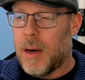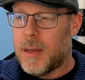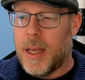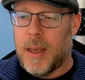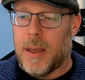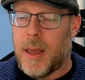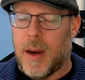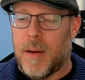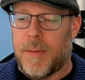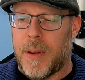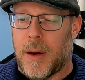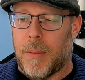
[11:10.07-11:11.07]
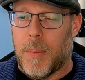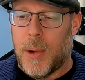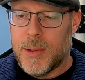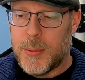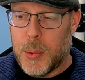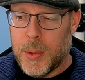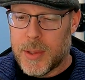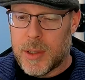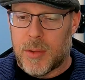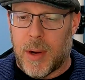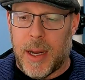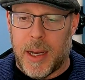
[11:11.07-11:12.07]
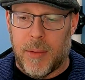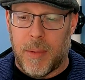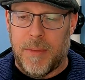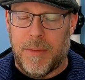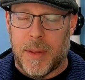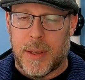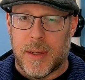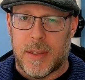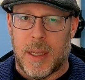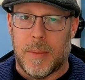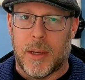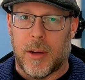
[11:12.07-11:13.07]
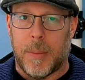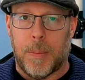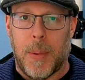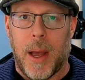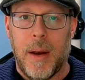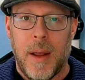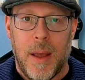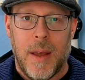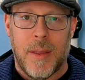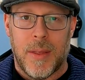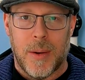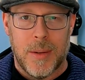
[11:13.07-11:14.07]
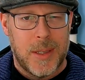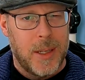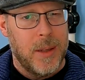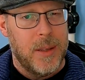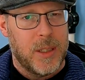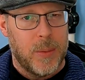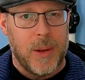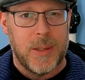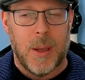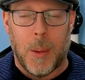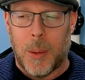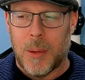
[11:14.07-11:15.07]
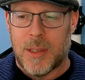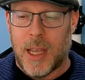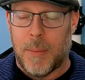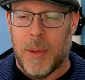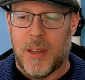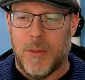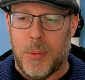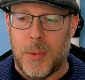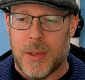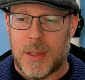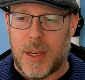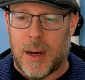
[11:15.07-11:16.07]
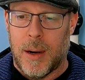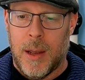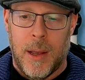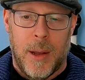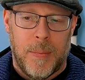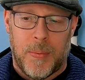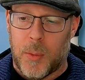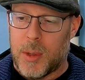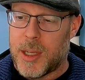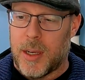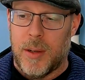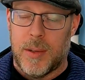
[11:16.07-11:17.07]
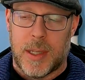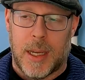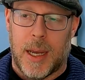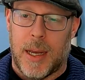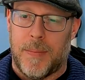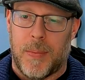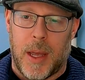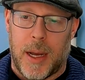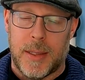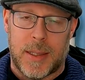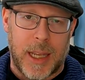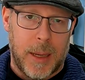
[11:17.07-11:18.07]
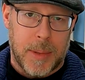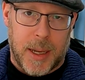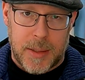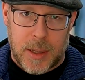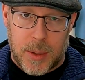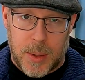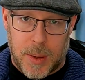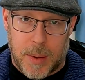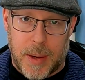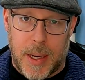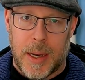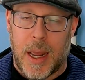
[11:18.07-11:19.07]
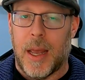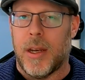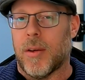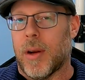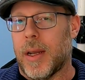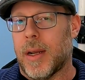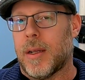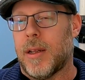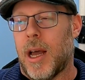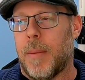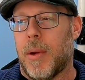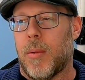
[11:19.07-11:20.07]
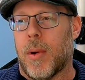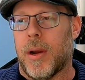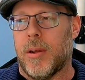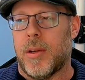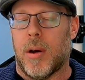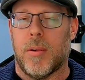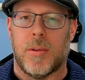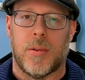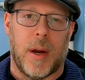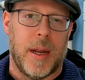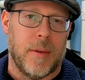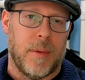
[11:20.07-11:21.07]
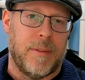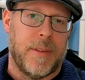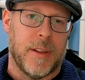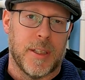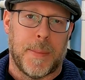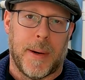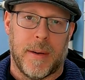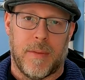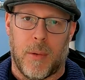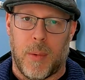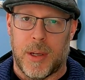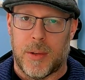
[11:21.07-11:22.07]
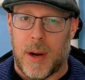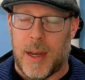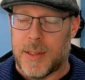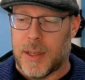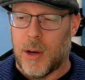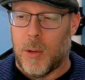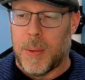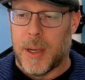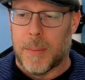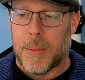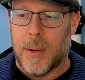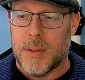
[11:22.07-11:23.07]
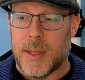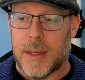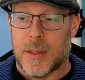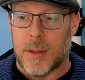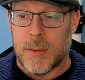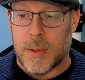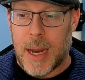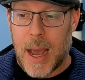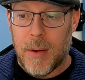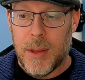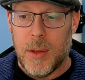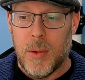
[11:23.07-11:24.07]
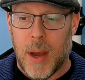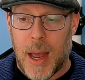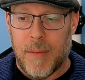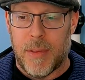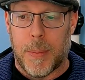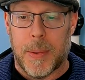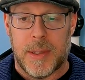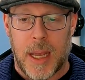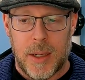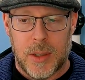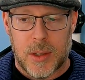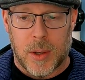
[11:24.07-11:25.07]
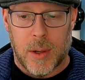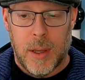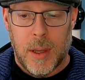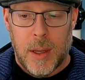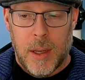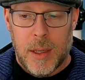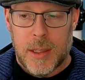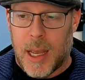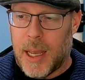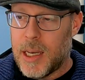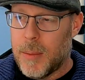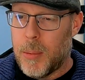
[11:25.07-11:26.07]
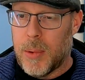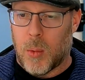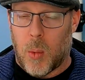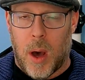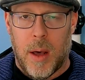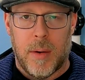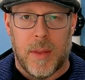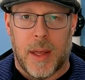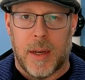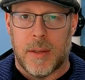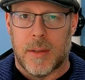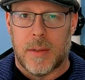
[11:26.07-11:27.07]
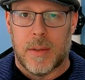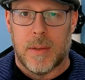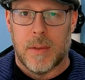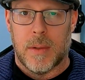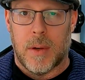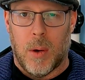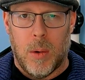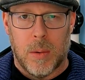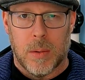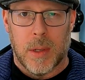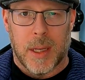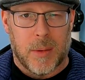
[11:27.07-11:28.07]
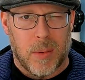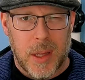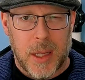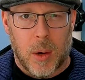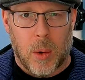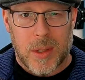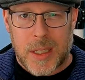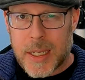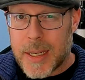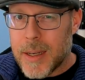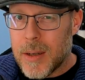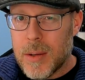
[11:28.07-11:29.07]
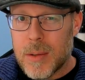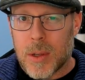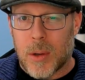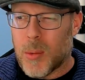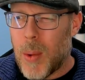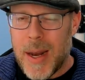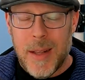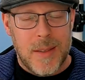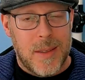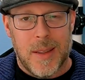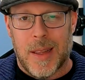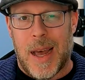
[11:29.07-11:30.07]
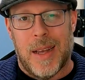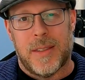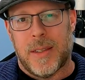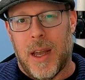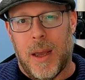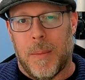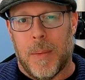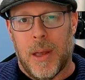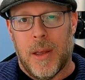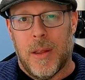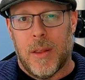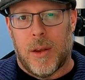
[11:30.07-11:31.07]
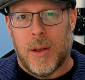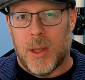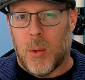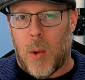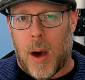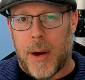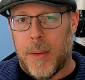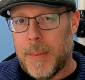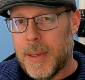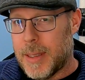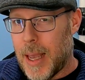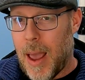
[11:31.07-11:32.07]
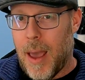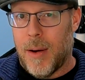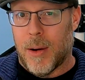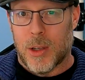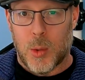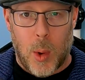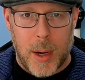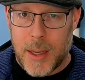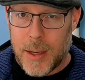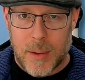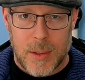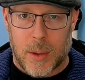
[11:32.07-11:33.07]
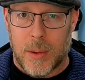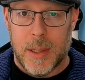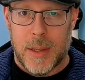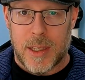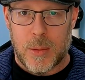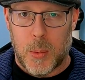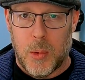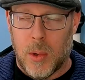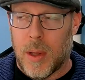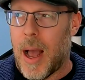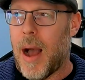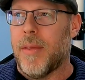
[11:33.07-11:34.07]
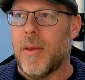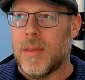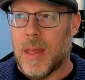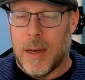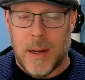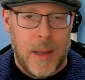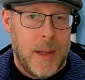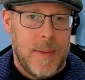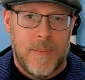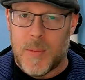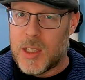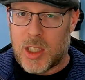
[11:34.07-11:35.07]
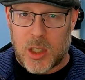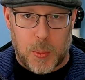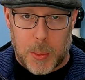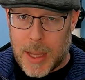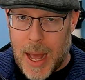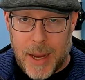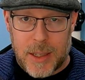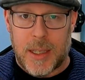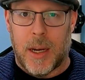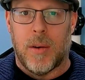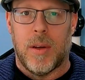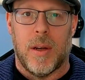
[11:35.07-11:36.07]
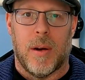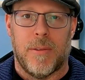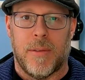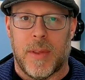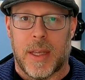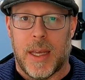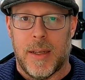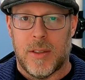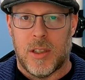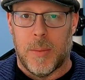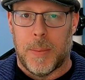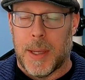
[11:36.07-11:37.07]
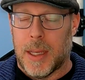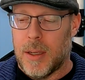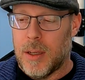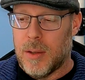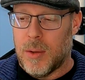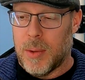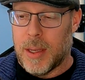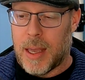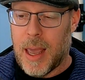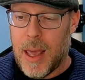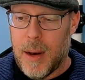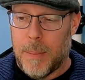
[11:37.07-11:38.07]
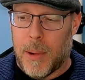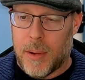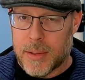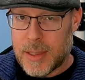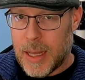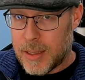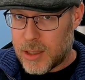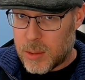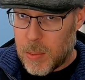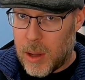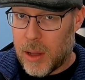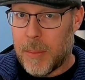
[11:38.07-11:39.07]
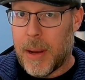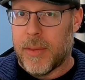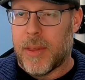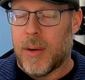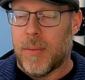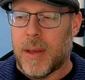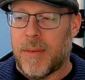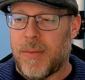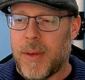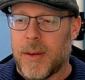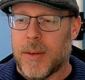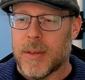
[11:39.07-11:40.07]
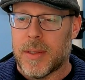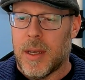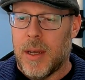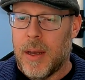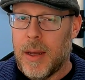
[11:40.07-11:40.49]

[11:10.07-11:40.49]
taken care of here. Most pools are draining and refilling to some degree, but there are still a small segment of pools here which are using a unstabilized chlorine, and you're in a climate where you don't drain and refill as part of a winterizing and opening process. So now you have the potential to end up with water that is old, like really old, years old. When is the last time? Could the water be 10 or 20 years old in this pool, other than splash out, you know, from the kids jumping in and doing cannonballs and that small amount that refills?